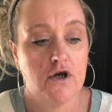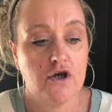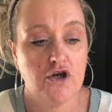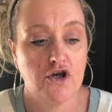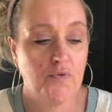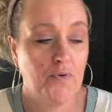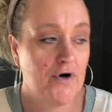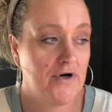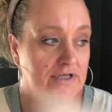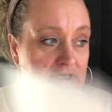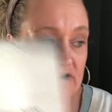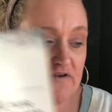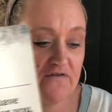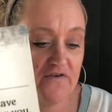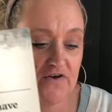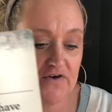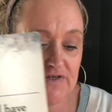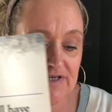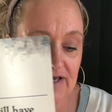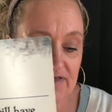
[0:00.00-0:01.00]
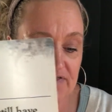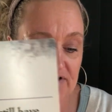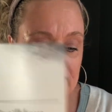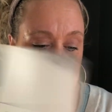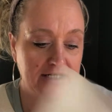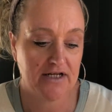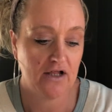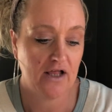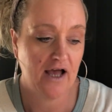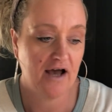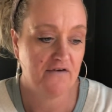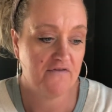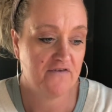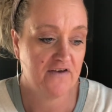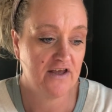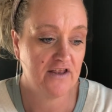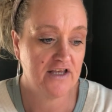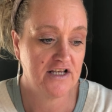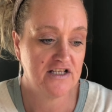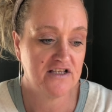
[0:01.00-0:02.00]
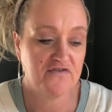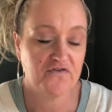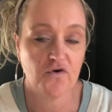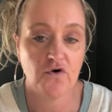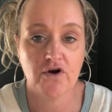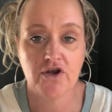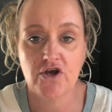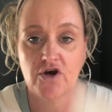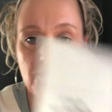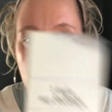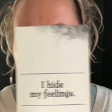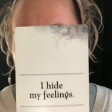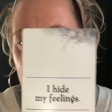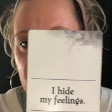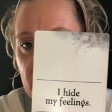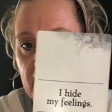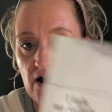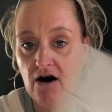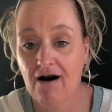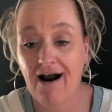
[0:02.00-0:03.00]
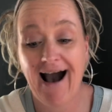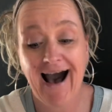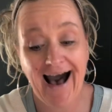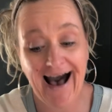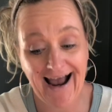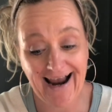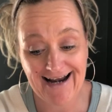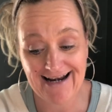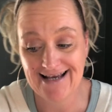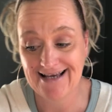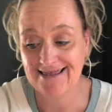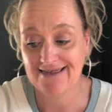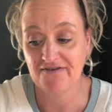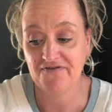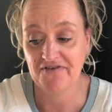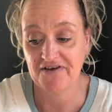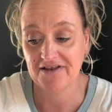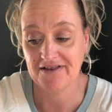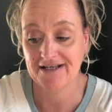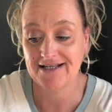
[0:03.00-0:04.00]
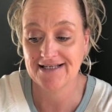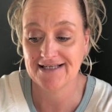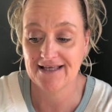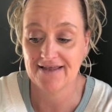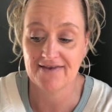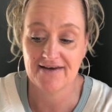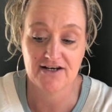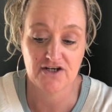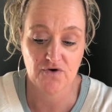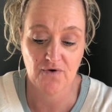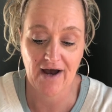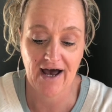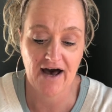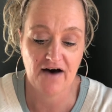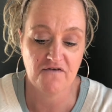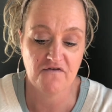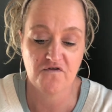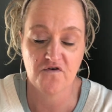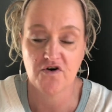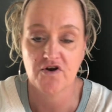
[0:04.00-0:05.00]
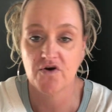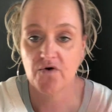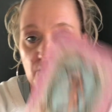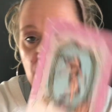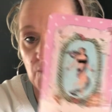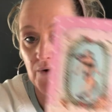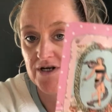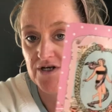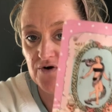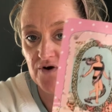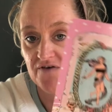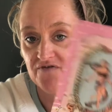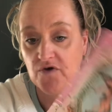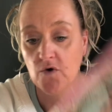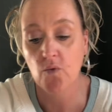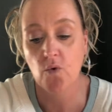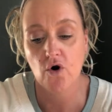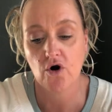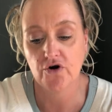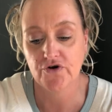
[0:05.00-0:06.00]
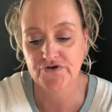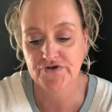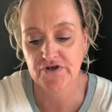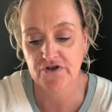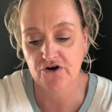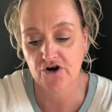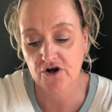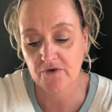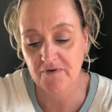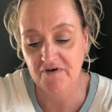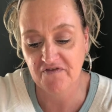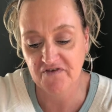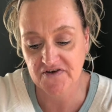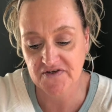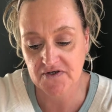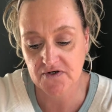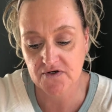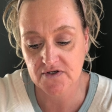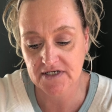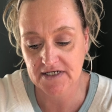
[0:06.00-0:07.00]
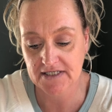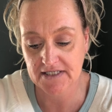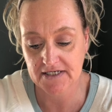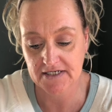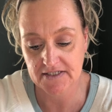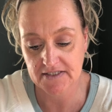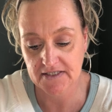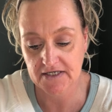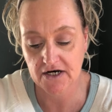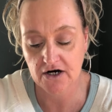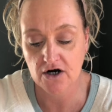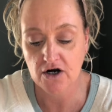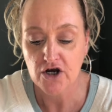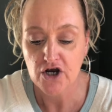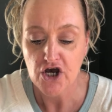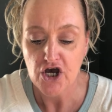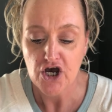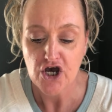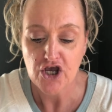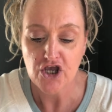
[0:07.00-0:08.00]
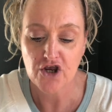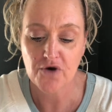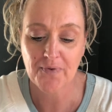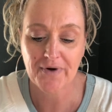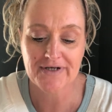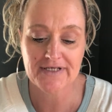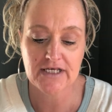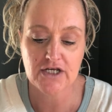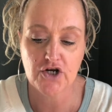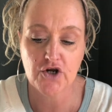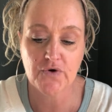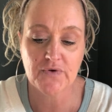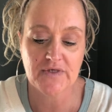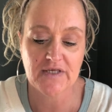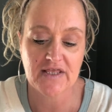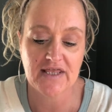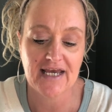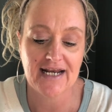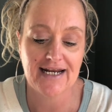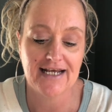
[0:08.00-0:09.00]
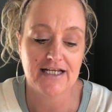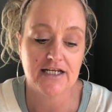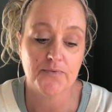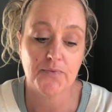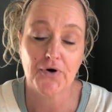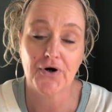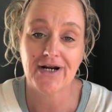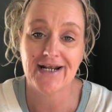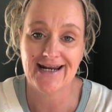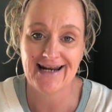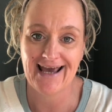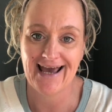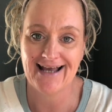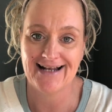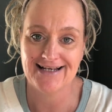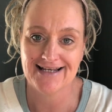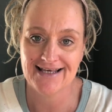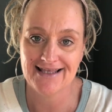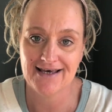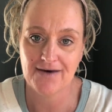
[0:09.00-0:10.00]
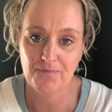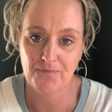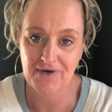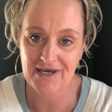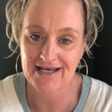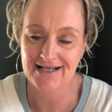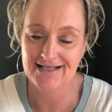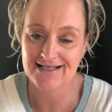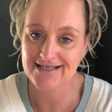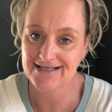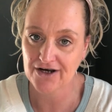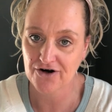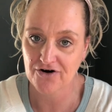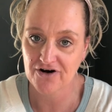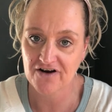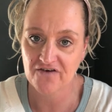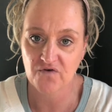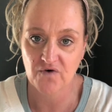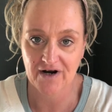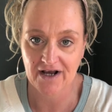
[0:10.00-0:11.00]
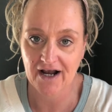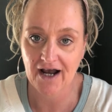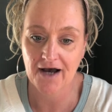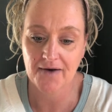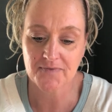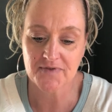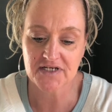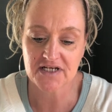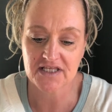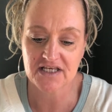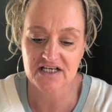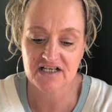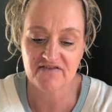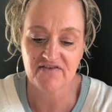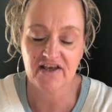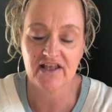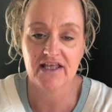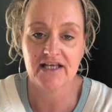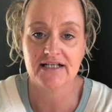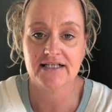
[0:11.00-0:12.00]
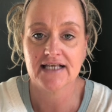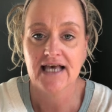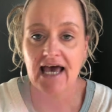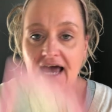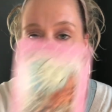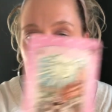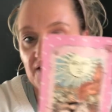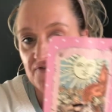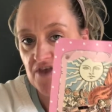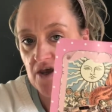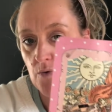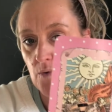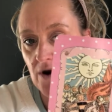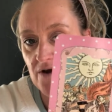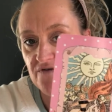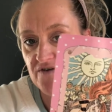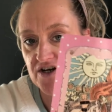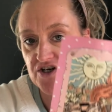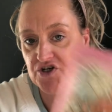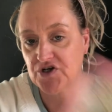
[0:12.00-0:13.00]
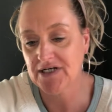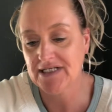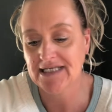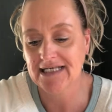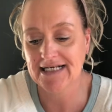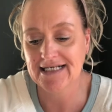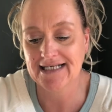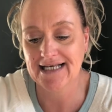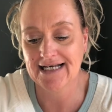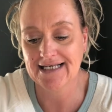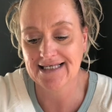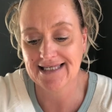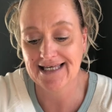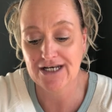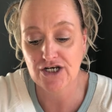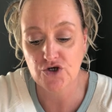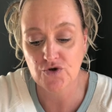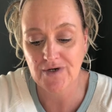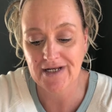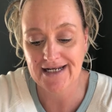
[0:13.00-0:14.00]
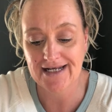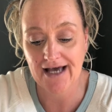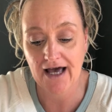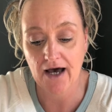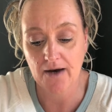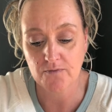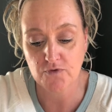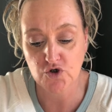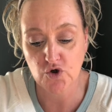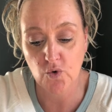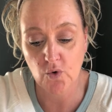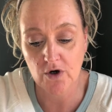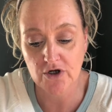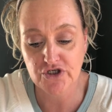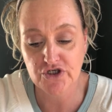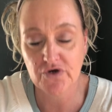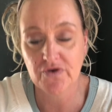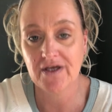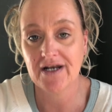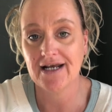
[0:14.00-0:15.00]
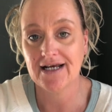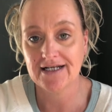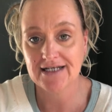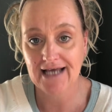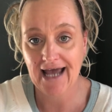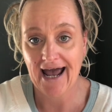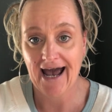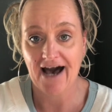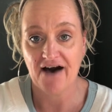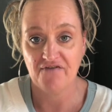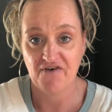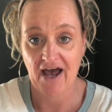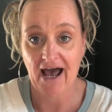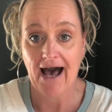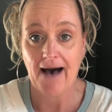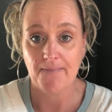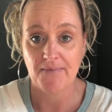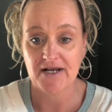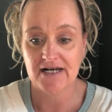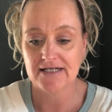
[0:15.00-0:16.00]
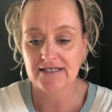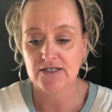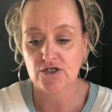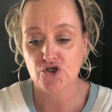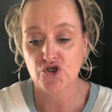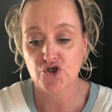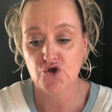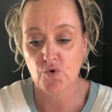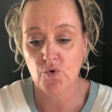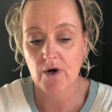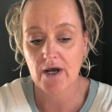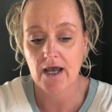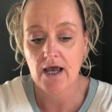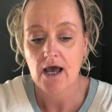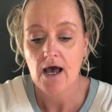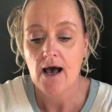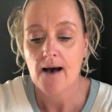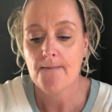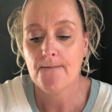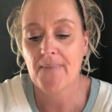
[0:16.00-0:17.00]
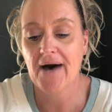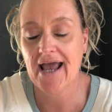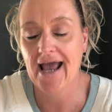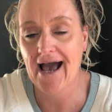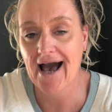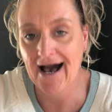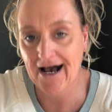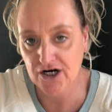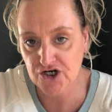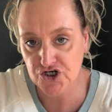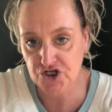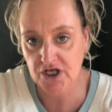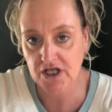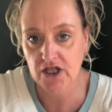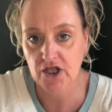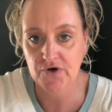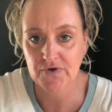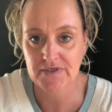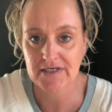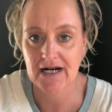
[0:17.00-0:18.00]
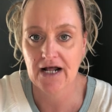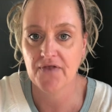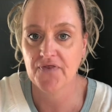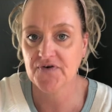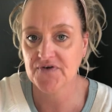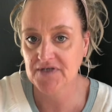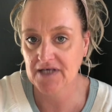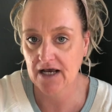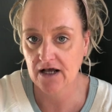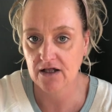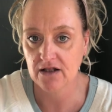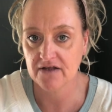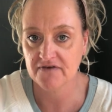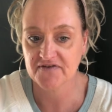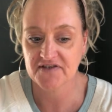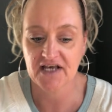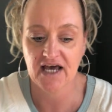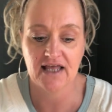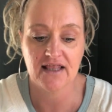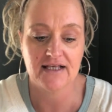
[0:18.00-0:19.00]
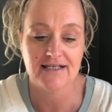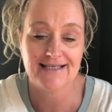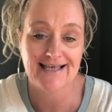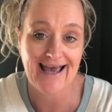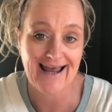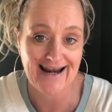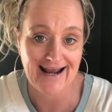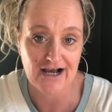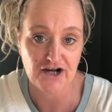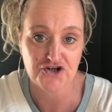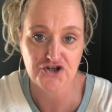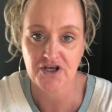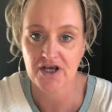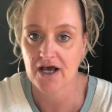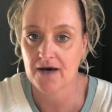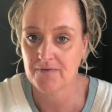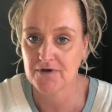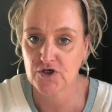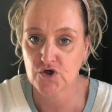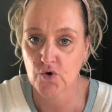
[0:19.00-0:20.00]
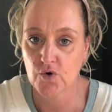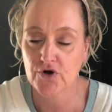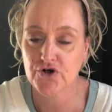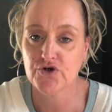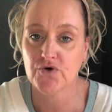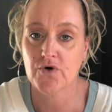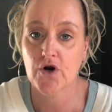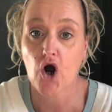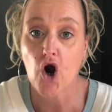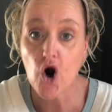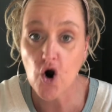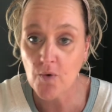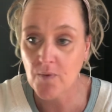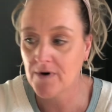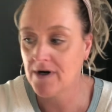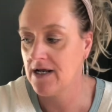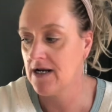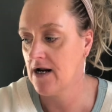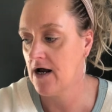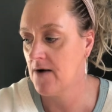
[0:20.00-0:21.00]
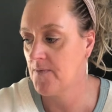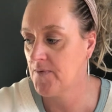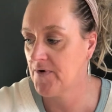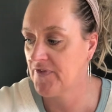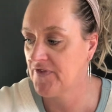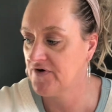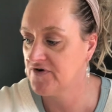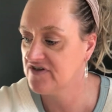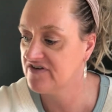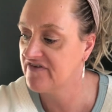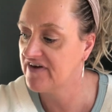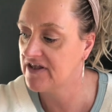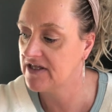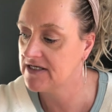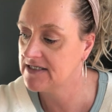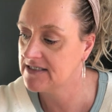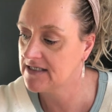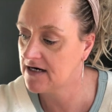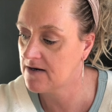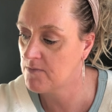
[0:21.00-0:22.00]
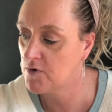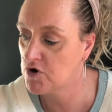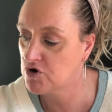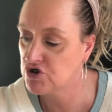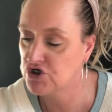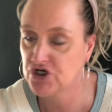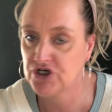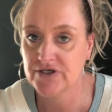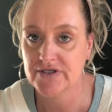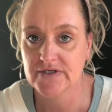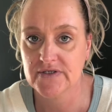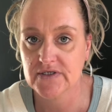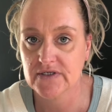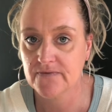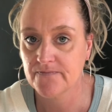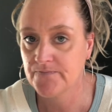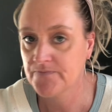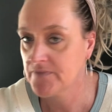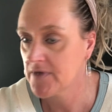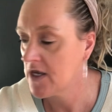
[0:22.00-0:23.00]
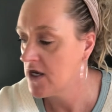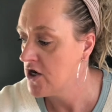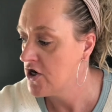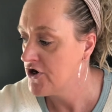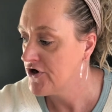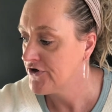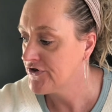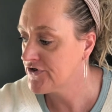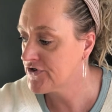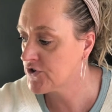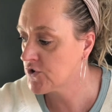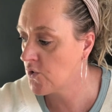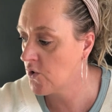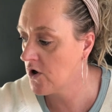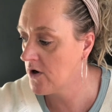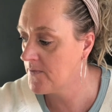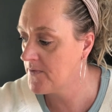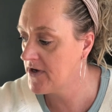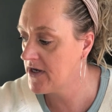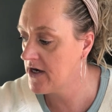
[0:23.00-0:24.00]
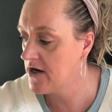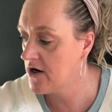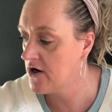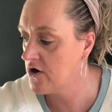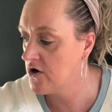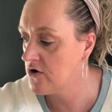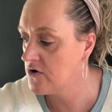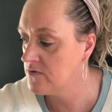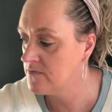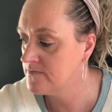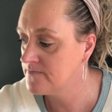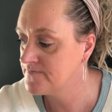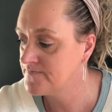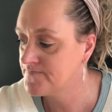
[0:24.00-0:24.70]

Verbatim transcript: your person feels like they still have feelings for you, but they are hiding the feelings that they do have for you, we do have the world, so there could be physical distance here. Your person knows that they need to put an end to them being secretive when it comes to these feelings. They want victory and success. They do need to come towards you. They need to have happiness and joy by actually closing out the cycle of silence and actually coming towards you and opening up with those feelings and emotions. Scorpio,